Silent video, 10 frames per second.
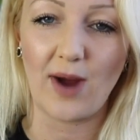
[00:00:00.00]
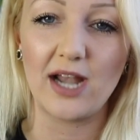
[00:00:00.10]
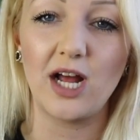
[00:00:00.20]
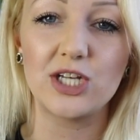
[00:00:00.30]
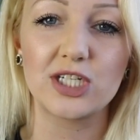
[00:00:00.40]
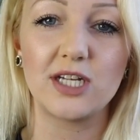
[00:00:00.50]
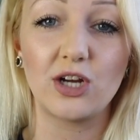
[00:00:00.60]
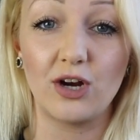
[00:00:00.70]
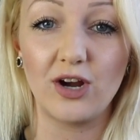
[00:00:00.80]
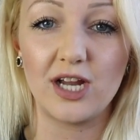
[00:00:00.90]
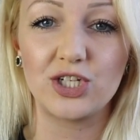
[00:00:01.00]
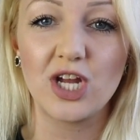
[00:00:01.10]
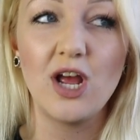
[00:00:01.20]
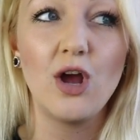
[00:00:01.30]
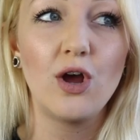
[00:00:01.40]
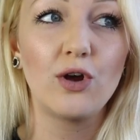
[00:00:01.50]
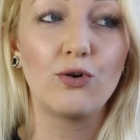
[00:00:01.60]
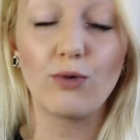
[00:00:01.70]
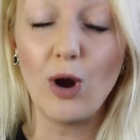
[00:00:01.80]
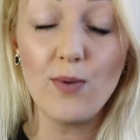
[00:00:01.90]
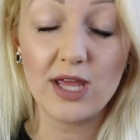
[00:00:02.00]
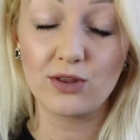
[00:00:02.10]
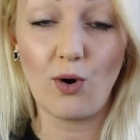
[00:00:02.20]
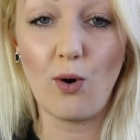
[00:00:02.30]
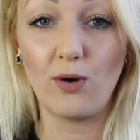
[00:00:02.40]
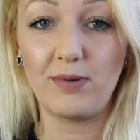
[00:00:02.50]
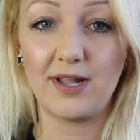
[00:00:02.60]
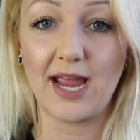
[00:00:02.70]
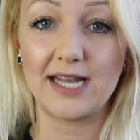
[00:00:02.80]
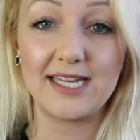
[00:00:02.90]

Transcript: Why not just encourage growing the whole plant,